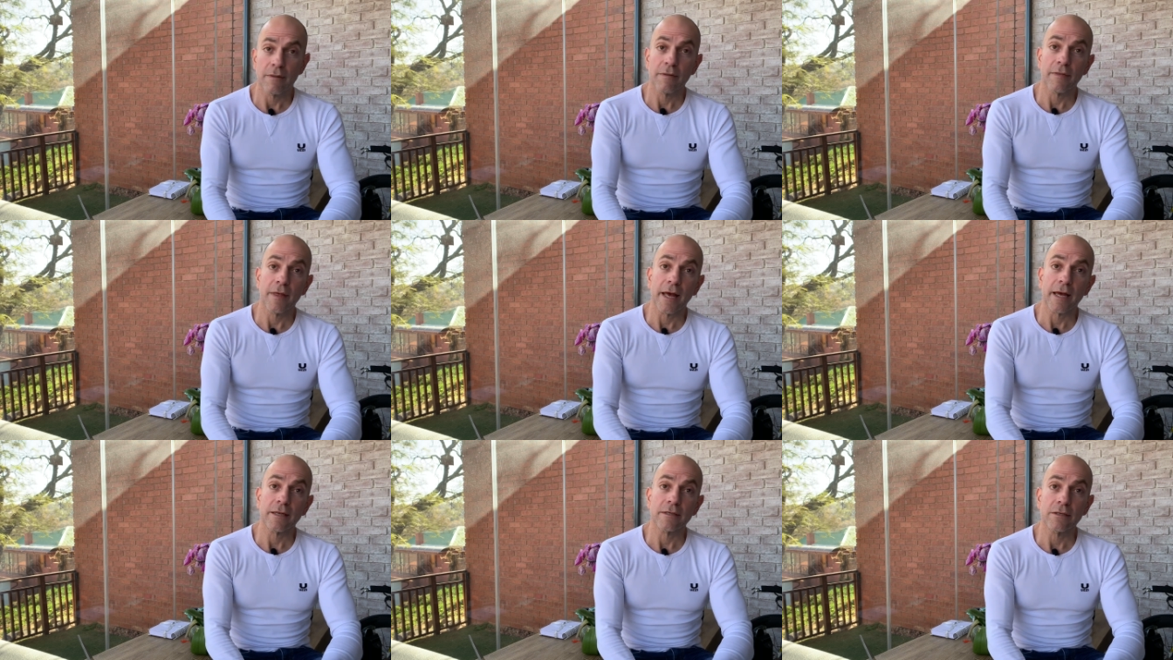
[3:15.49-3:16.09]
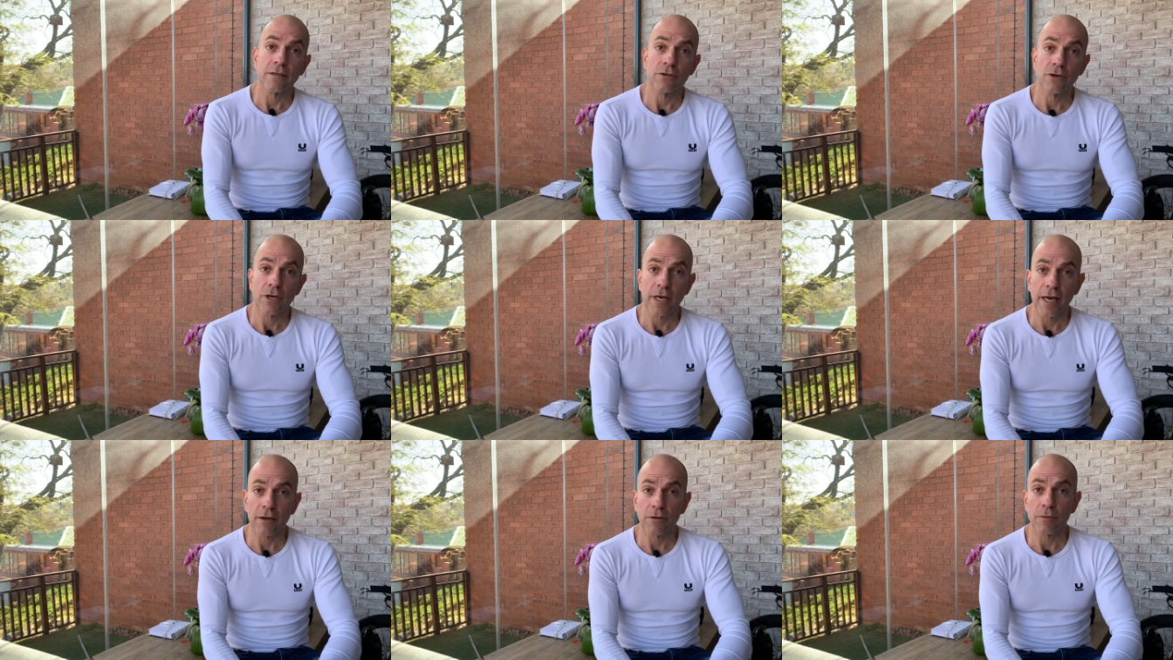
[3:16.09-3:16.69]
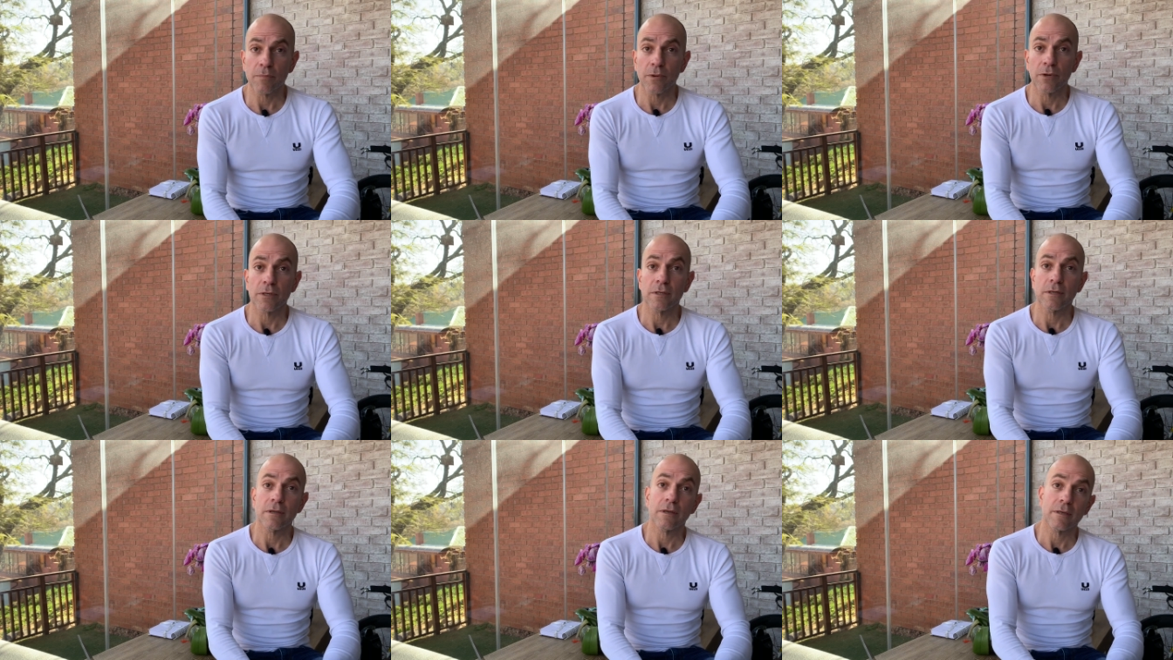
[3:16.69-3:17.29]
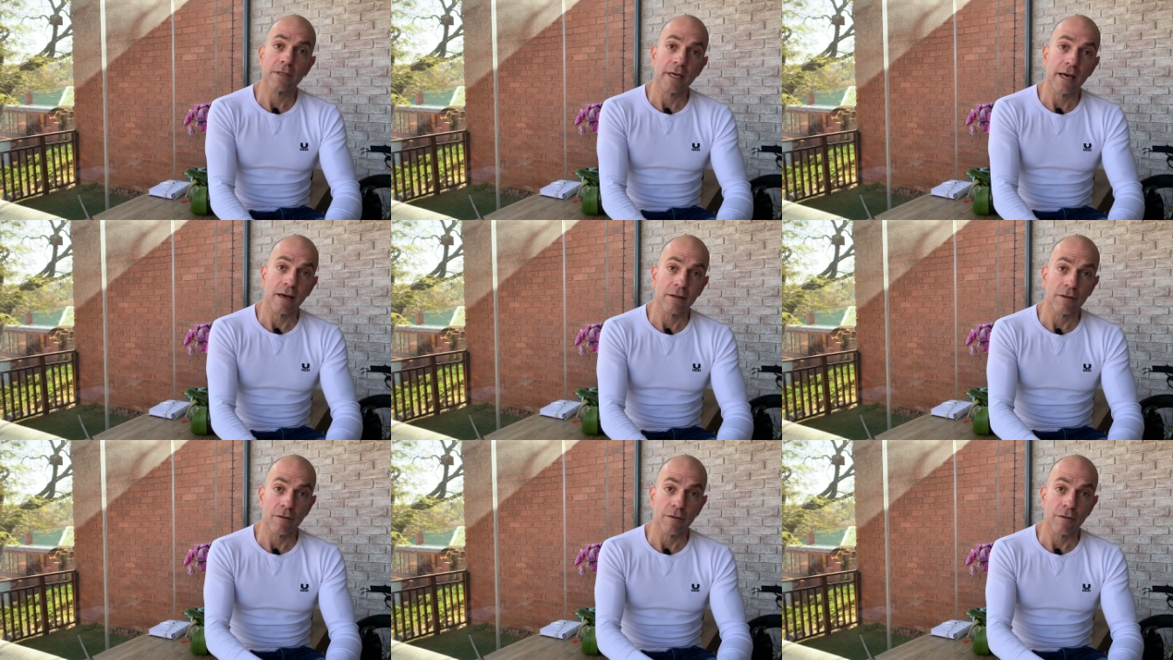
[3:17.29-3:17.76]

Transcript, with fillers: that you cannot put down